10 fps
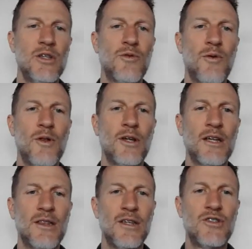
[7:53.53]
So when we look
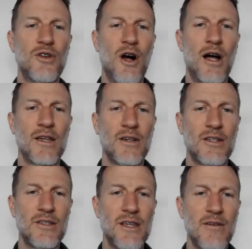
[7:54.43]
at this drawing, you
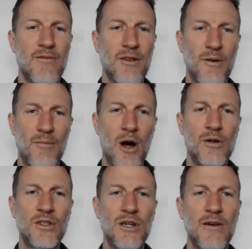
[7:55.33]
can see for the
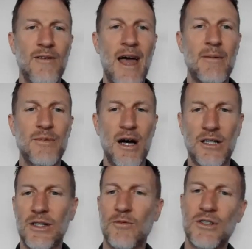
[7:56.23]
motion of abduction,